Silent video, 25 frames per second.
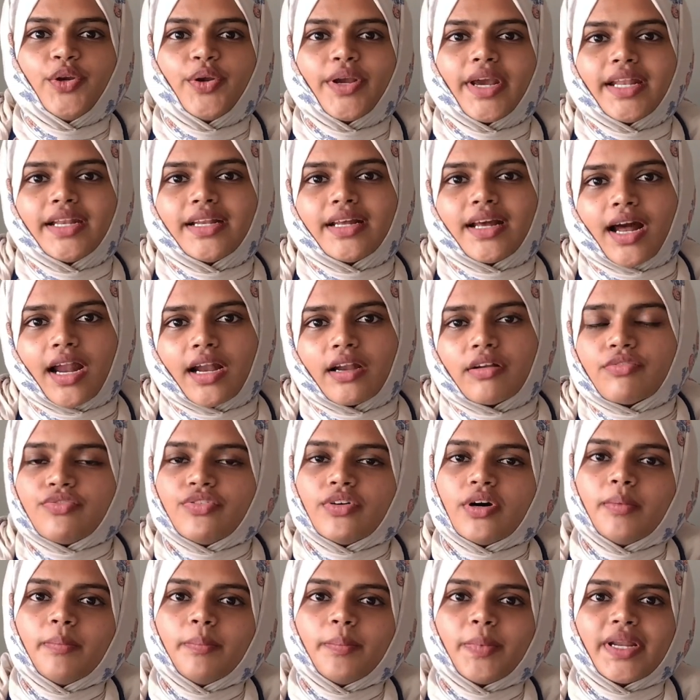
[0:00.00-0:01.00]
You can
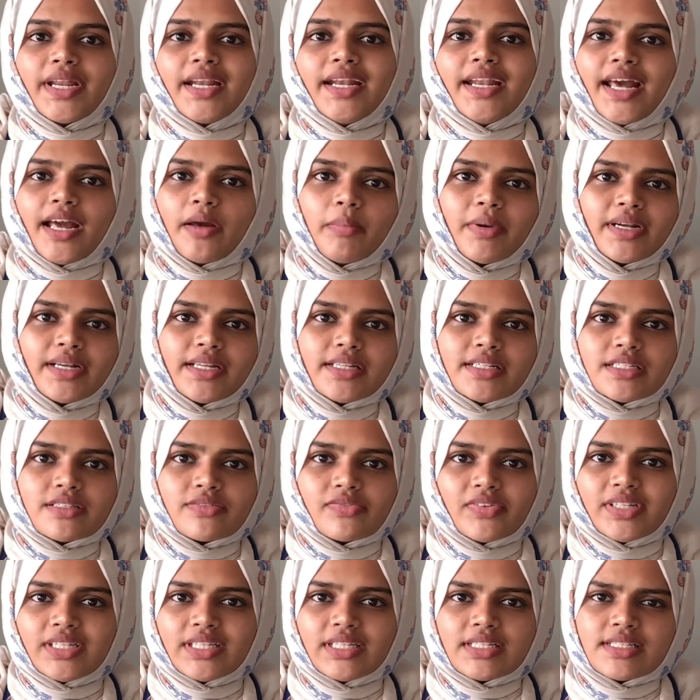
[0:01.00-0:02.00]
confirm
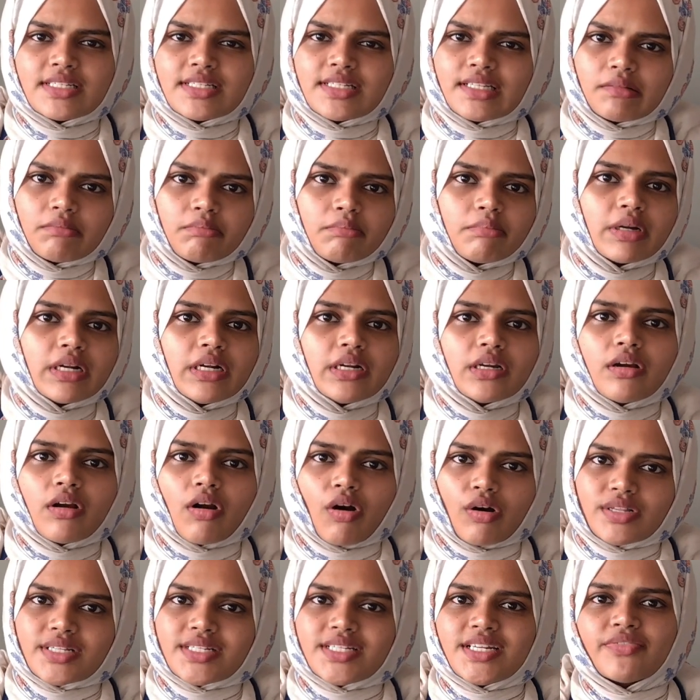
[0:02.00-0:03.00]
pre-diabetes with simple
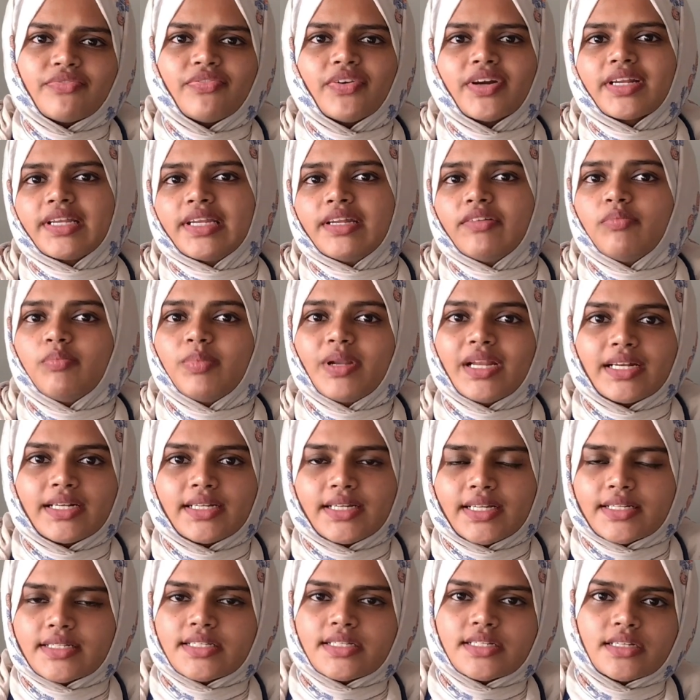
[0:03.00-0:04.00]
cost-effective blood
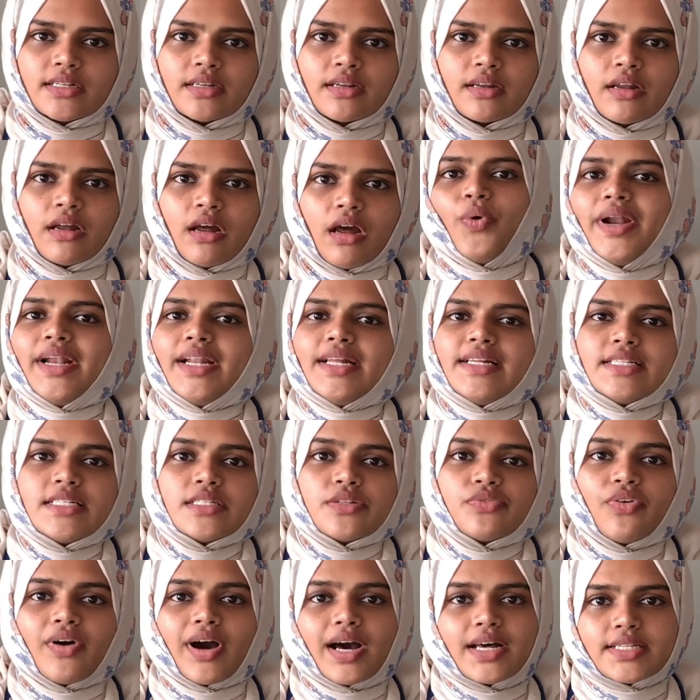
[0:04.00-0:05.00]
test. One
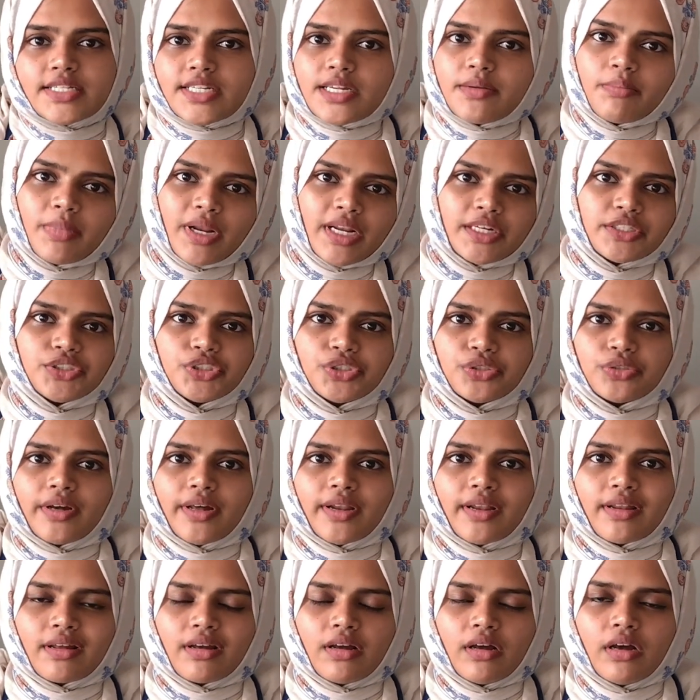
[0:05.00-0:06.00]
is fasting blood
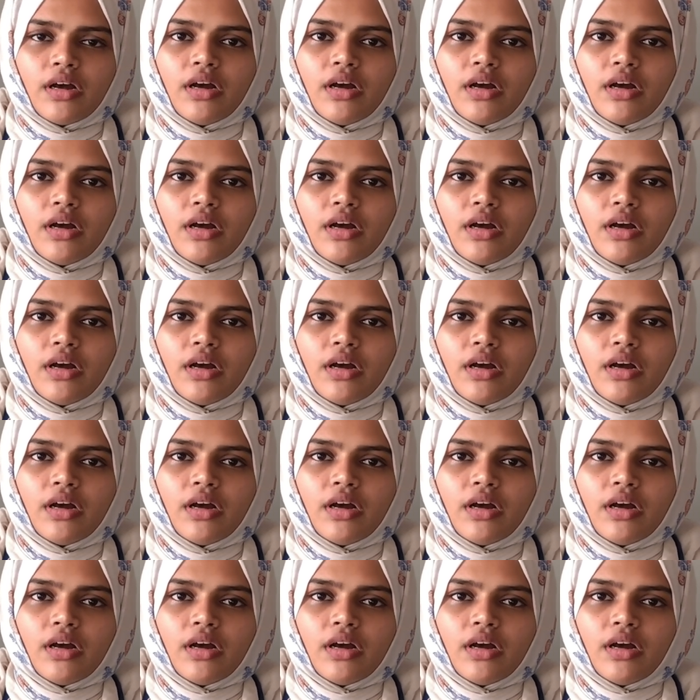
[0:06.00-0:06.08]
sugar.